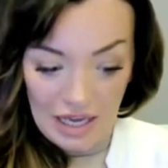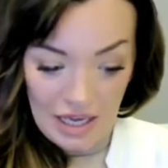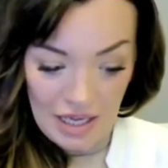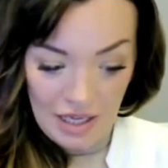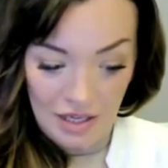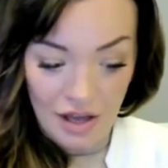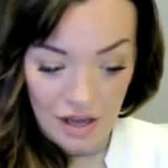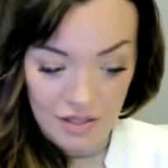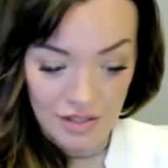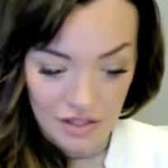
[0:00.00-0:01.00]

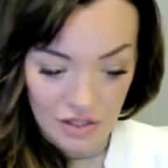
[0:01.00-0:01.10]
us